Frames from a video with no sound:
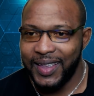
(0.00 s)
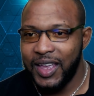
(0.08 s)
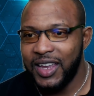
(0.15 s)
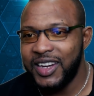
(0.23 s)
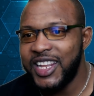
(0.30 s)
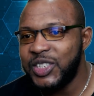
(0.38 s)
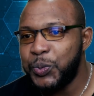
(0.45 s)

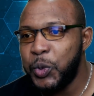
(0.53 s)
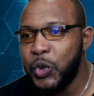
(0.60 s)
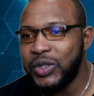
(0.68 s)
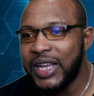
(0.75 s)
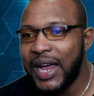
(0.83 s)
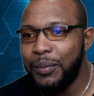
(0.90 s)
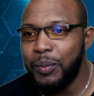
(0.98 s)
dispute
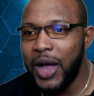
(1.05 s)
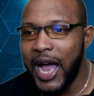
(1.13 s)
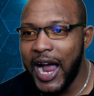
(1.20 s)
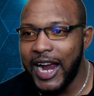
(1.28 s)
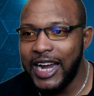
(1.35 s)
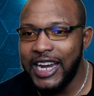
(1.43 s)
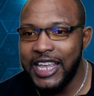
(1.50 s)
at
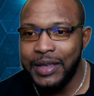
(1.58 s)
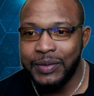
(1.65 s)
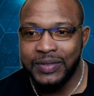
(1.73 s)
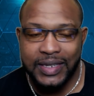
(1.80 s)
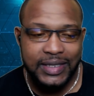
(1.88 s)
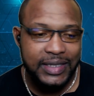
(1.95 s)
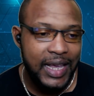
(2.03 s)
bar leaves
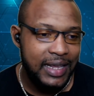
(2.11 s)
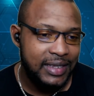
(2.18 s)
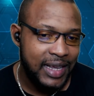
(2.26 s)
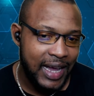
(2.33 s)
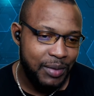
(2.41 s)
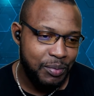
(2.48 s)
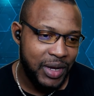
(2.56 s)
Saint
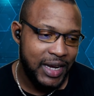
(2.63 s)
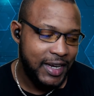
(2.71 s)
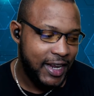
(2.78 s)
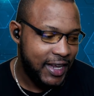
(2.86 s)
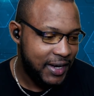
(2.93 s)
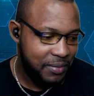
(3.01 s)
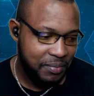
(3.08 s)
Ann man
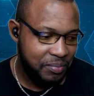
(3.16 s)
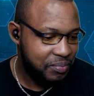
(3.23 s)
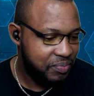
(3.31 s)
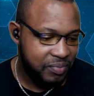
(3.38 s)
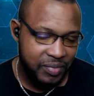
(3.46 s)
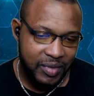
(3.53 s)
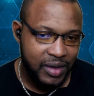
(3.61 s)
dead.
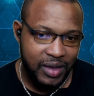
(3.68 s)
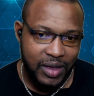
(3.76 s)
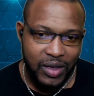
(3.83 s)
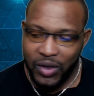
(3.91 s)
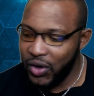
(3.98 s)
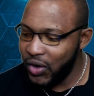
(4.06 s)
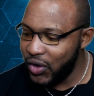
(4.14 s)

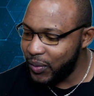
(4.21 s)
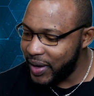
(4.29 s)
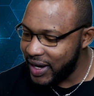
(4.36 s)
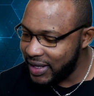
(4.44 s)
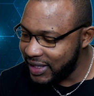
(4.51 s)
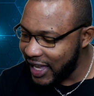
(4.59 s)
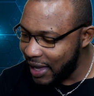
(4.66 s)
How many
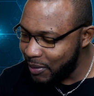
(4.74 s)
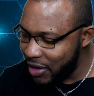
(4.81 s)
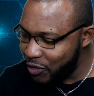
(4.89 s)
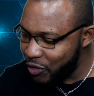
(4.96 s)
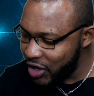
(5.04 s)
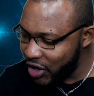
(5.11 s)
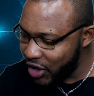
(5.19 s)
times have
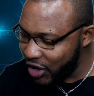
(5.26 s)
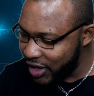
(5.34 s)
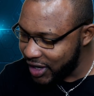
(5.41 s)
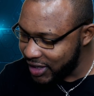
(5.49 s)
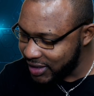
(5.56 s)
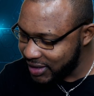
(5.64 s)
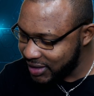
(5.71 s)
we heard
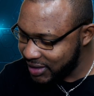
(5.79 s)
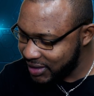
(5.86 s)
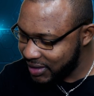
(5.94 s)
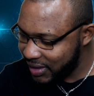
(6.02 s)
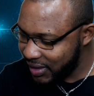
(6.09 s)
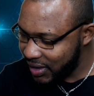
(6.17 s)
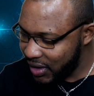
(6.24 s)
this?
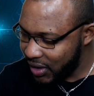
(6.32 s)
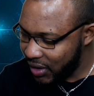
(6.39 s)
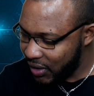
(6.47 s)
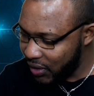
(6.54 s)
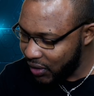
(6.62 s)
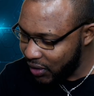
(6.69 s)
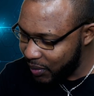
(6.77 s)

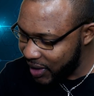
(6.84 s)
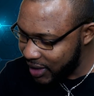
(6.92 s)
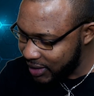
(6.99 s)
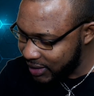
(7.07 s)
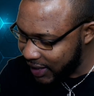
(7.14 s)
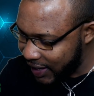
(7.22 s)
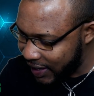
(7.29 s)
How many
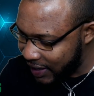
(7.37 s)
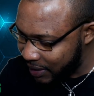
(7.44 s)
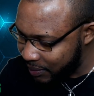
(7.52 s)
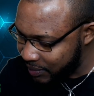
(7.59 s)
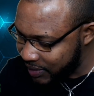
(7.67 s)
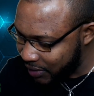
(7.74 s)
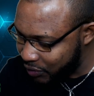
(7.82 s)

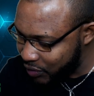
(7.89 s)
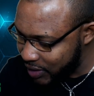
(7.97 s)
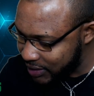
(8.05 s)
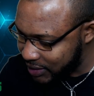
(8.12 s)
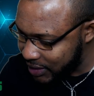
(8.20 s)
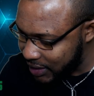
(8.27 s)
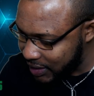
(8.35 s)
times have we
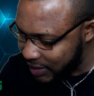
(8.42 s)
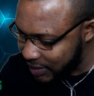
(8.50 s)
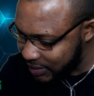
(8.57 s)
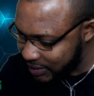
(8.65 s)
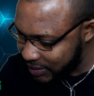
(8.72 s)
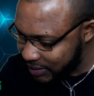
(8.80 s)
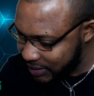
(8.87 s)
seen
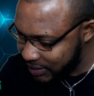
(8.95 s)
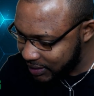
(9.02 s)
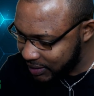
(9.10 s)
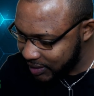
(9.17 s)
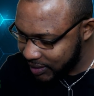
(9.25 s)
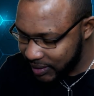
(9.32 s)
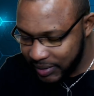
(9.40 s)

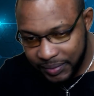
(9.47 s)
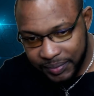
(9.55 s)
this?